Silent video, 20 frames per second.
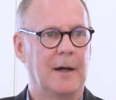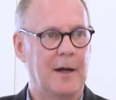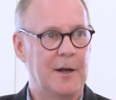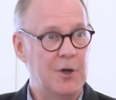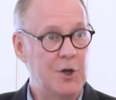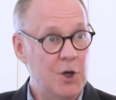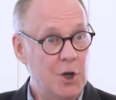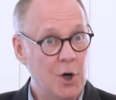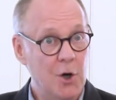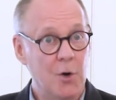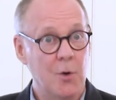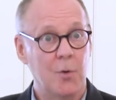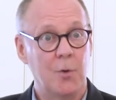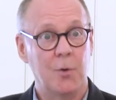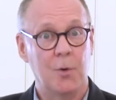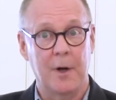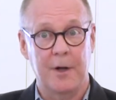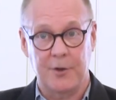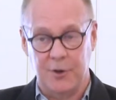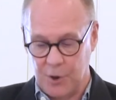I
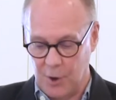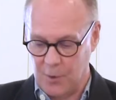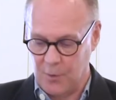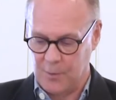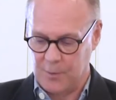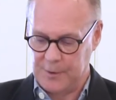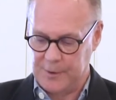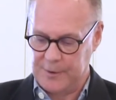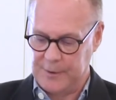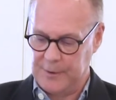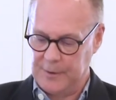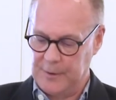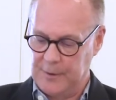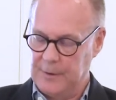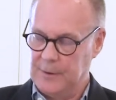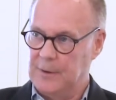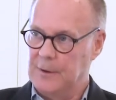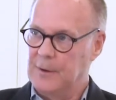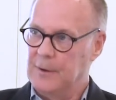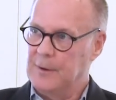know I
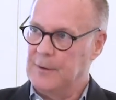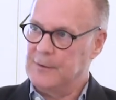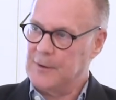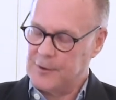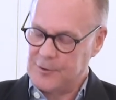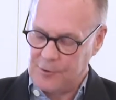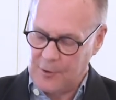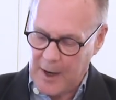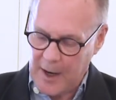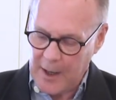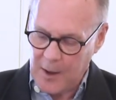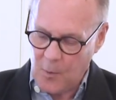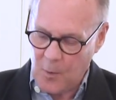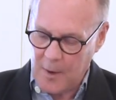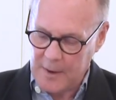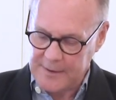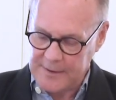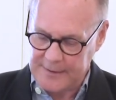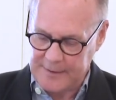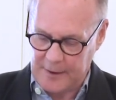don't. To drag
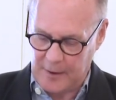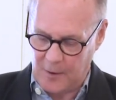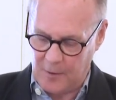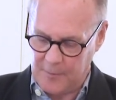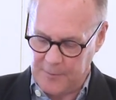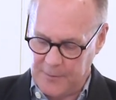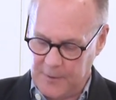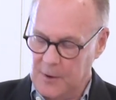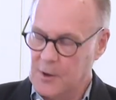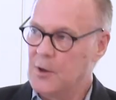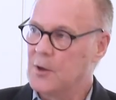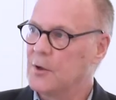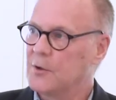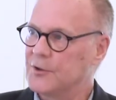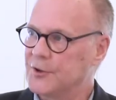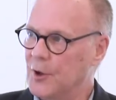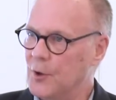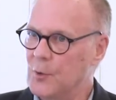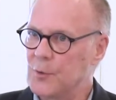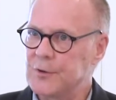oneself
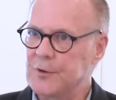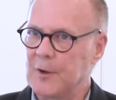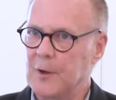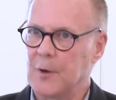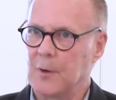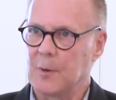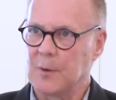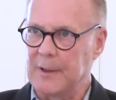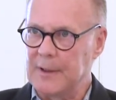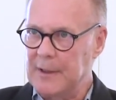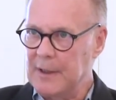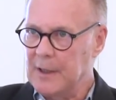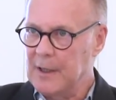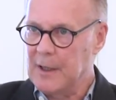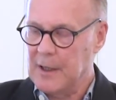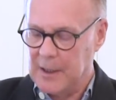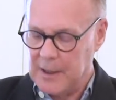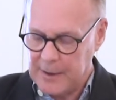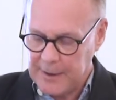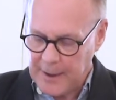so slowly,
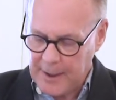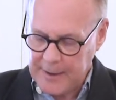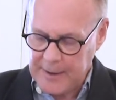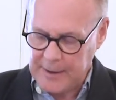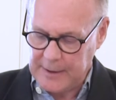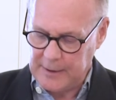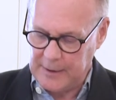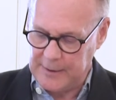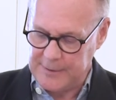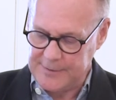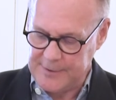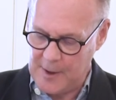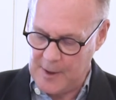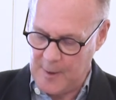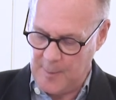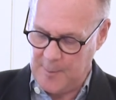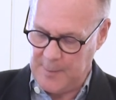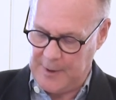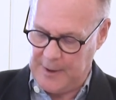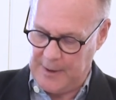like a
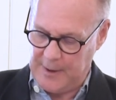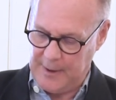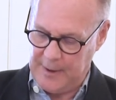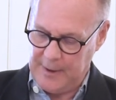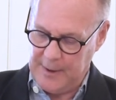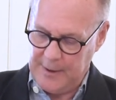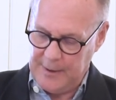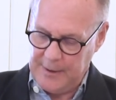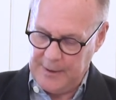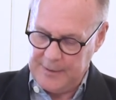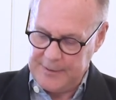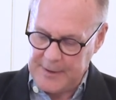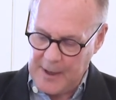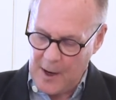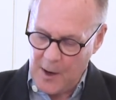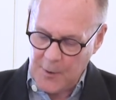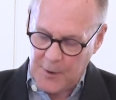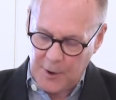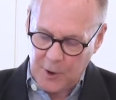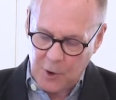zombie,
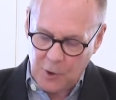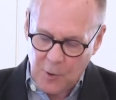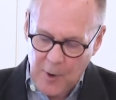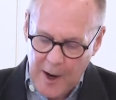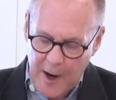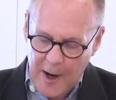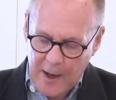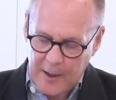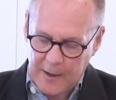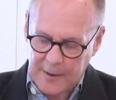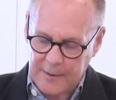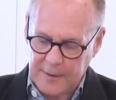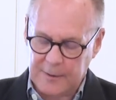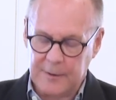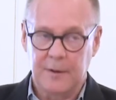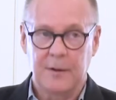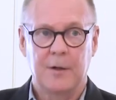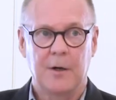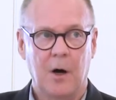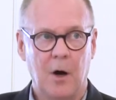down a cracked,
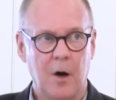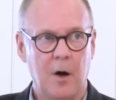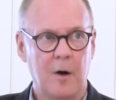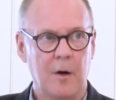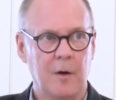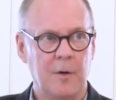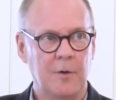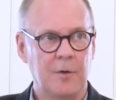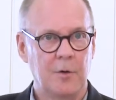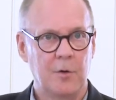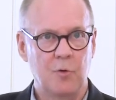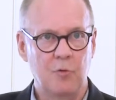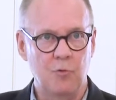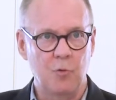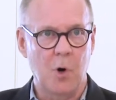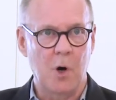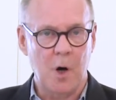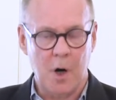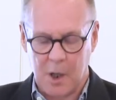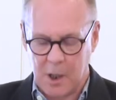hard,
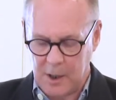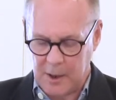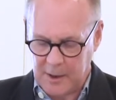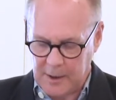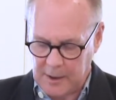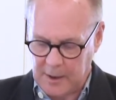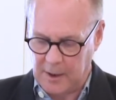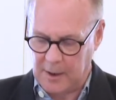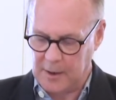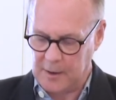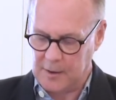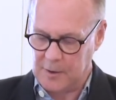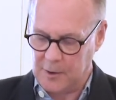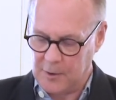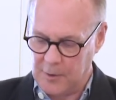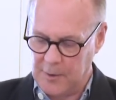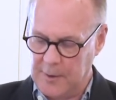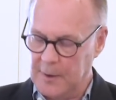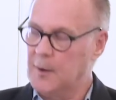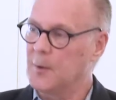rock-cut
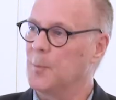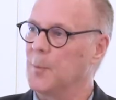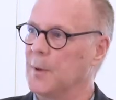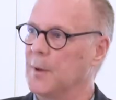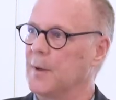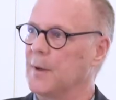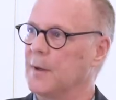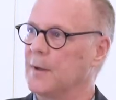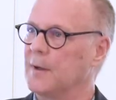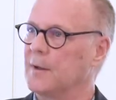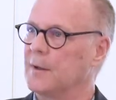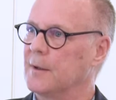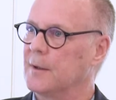creek bed